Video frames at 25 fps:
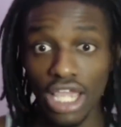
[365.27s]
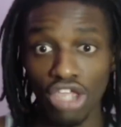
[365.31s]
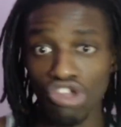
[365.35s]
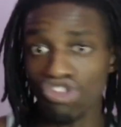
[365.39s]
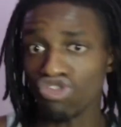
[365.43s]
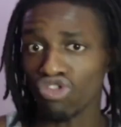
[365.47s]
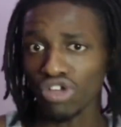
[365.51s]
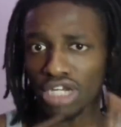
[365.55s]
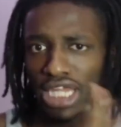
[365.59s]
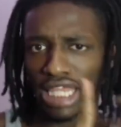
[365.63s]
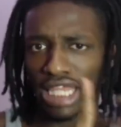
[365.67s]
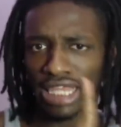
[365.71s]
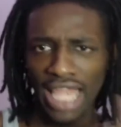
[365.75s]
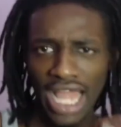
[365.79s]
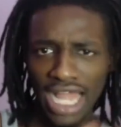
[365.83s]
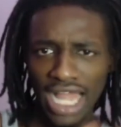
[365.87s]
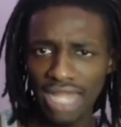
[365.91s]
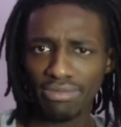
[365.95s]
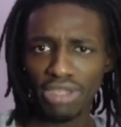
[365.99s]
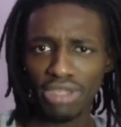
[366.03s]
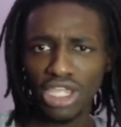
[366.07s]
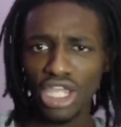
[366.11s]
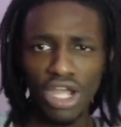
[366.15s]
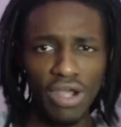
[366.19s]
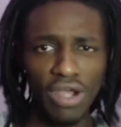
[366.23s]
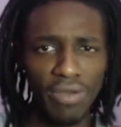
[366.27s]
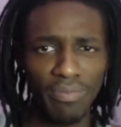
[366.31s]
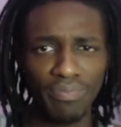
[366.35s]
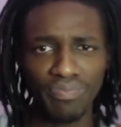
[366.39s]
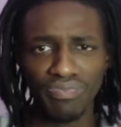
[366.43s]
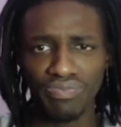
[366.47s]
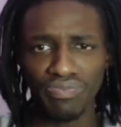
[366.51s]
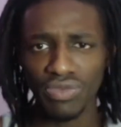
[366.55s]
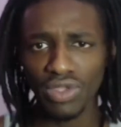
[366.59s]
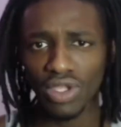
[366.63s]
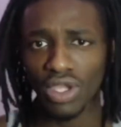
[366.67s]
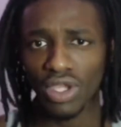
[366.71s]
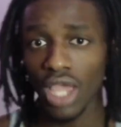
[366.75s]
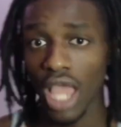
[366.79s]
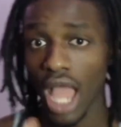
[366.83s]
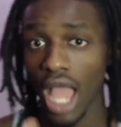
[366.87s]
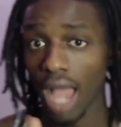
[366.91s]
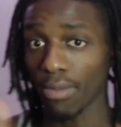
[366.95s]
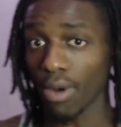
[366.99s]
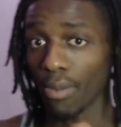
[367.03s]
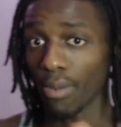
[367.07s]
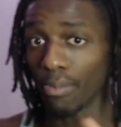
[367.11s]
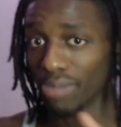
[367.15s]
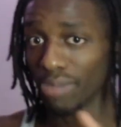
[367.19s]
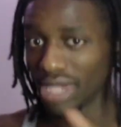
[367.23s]
you want to lock me up? I'm
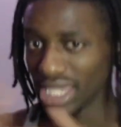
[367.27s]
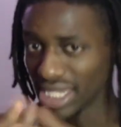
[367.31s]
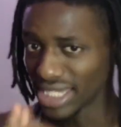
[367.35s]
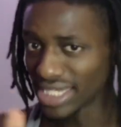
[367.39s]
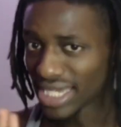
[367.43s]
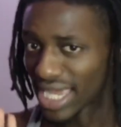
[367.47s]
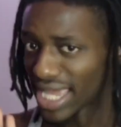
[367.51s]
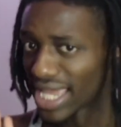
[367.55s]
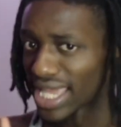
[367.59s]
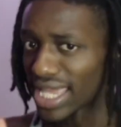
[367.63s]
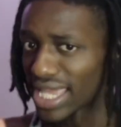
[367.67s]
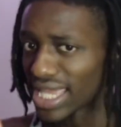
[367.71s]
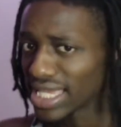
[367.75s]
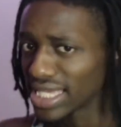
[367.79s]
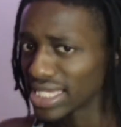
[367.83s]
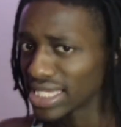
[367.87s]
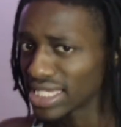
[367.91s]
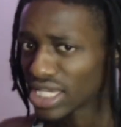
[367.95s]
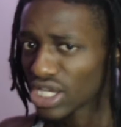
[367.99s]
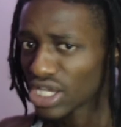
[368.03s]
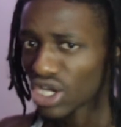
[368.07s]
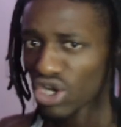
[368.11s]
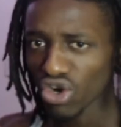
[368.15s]
going to beat your ass.